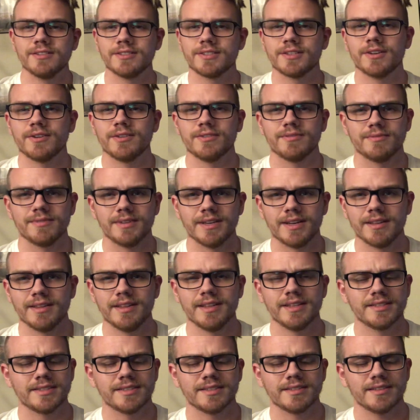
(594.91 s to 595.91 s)
So yeah,
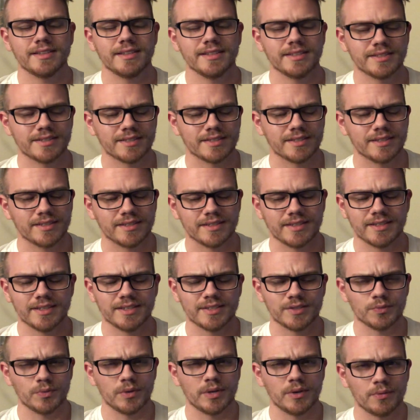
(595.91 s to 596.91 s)

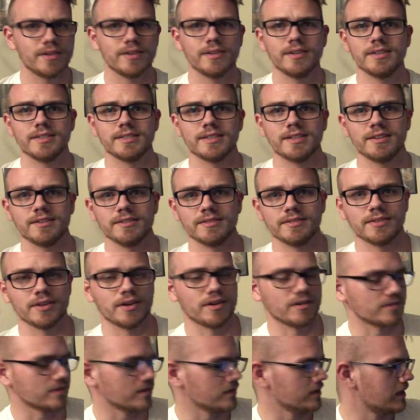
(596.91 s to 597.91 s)
that's week. Goodness, I
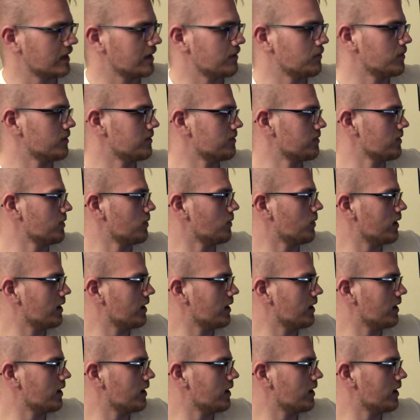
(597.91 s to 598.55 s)
talked on that one for a